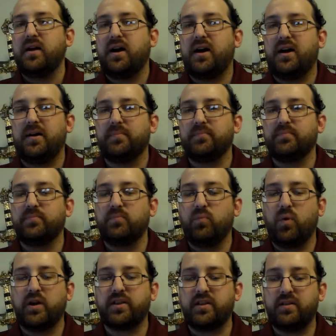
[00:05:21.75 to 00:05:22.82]

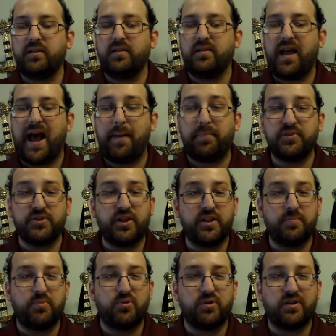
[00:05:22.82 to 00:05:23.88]
What happens
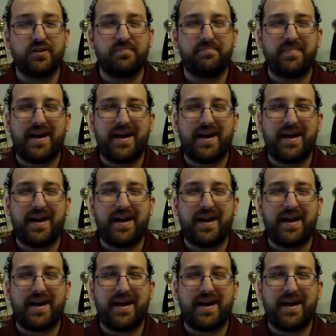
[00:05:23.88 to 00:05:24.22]
on the board